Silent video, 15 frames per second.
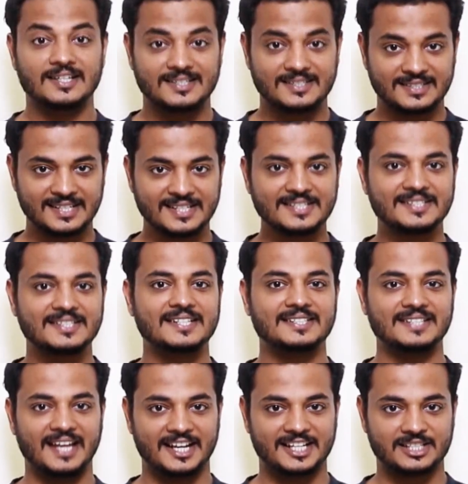Since
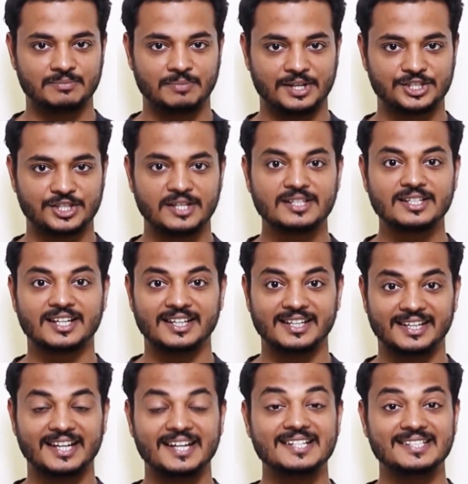this expression
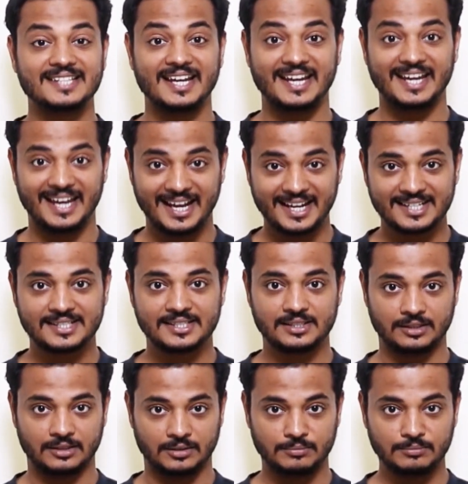contains a x
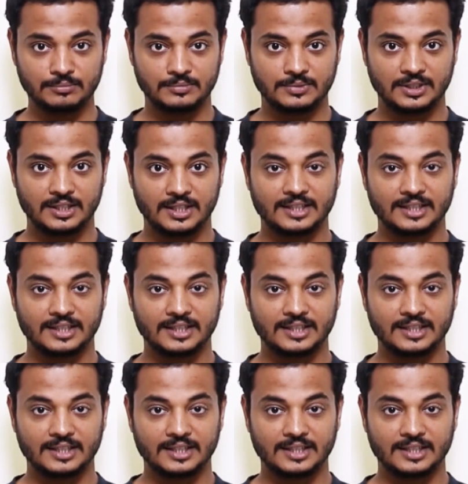term